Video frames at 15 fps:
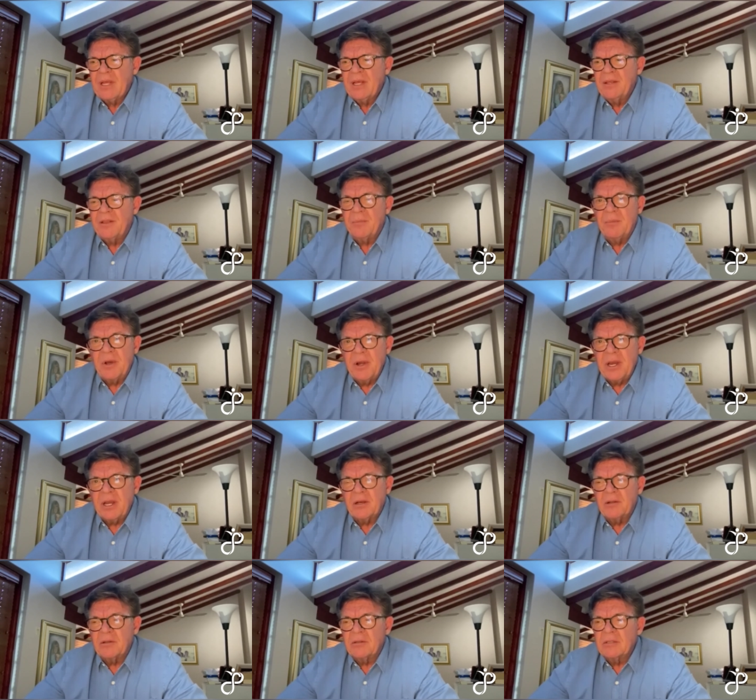The
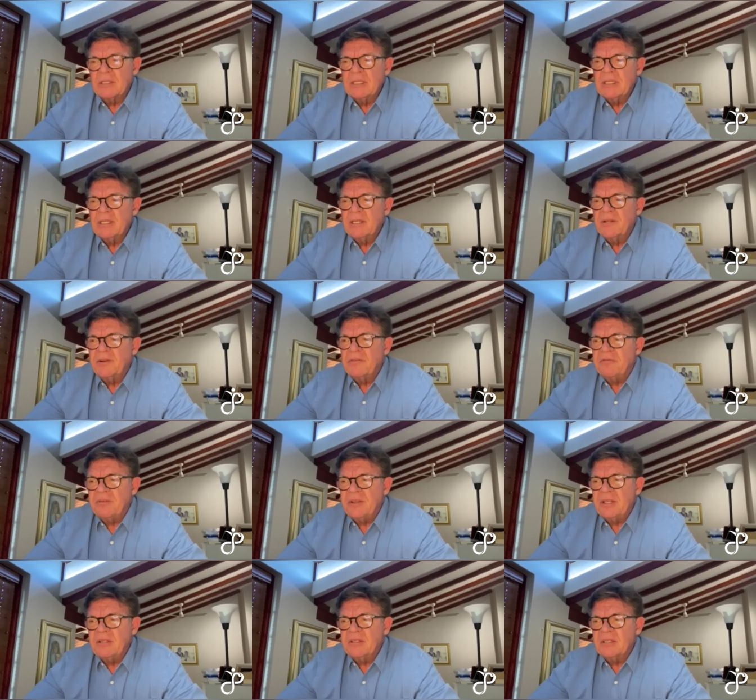miracle
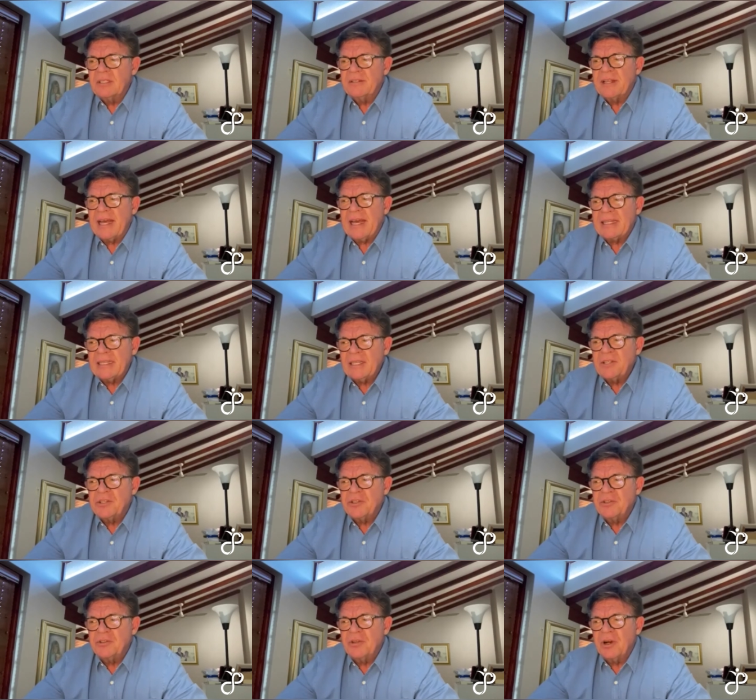revealed the
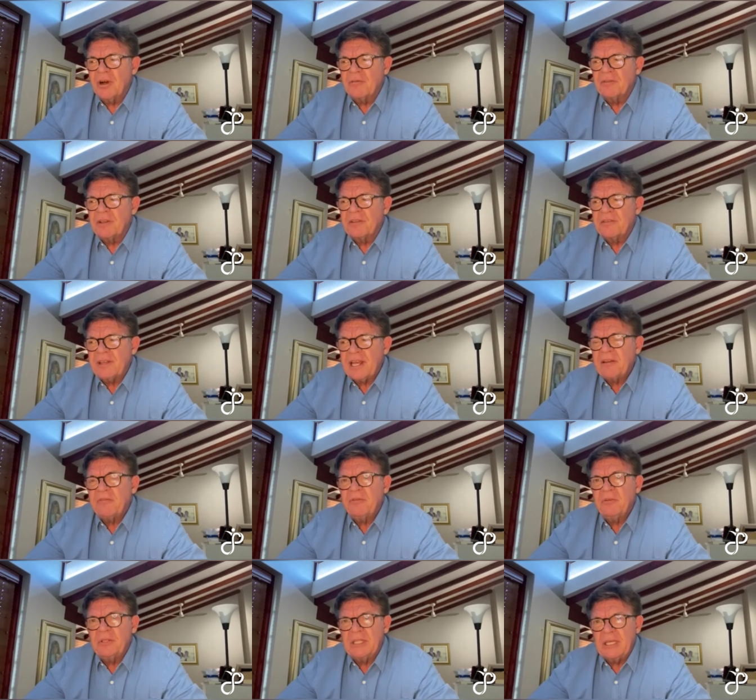attitude of the
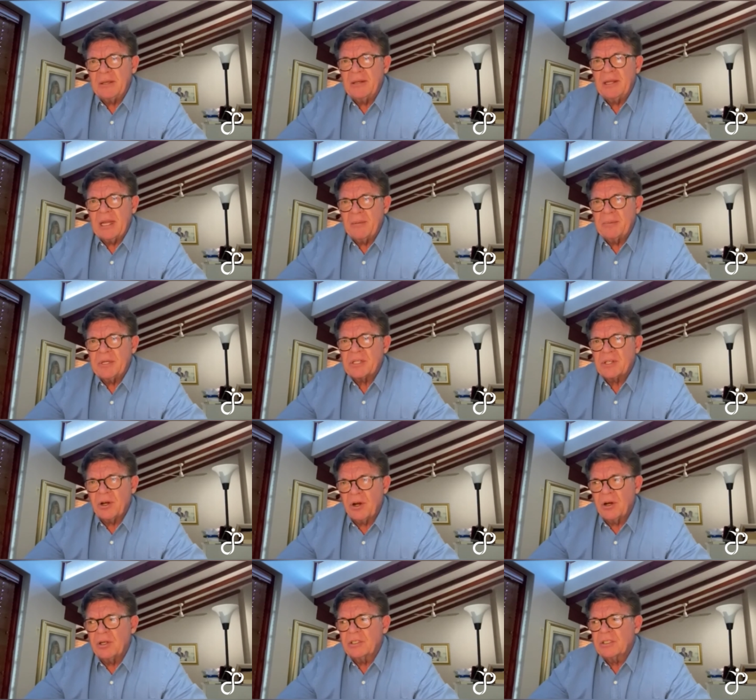thankful leper's
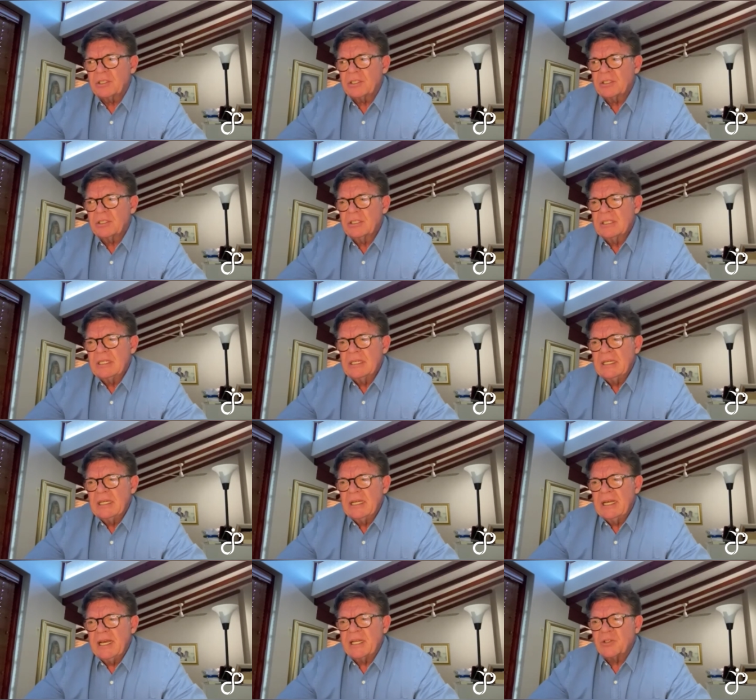heart,
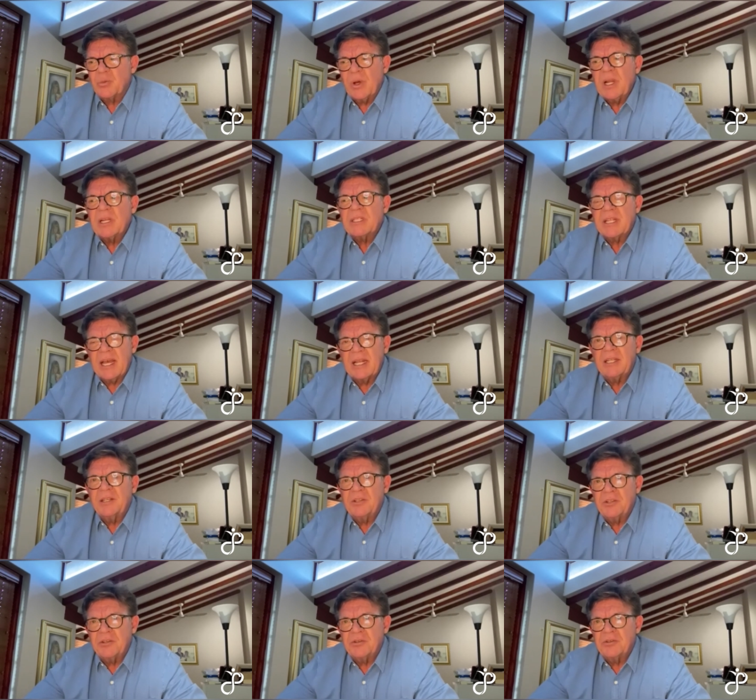as well as the
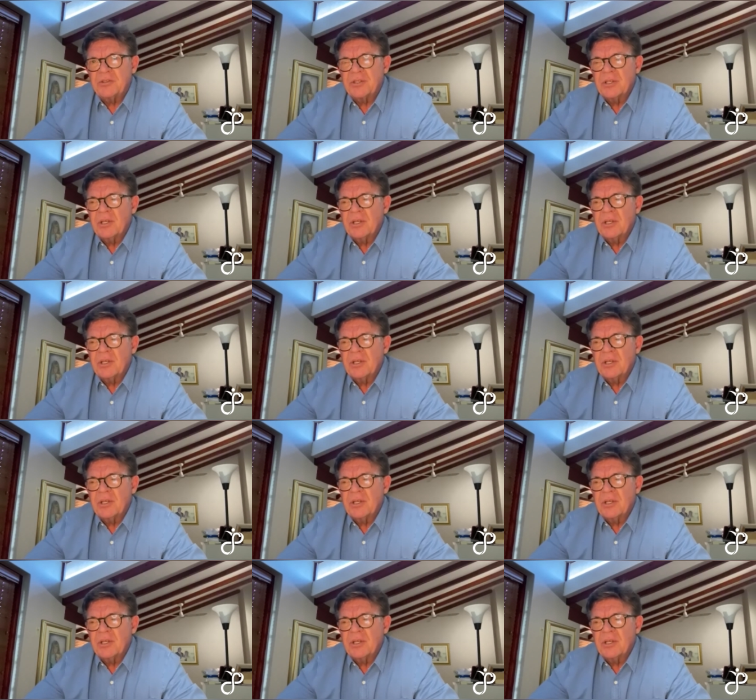attitudes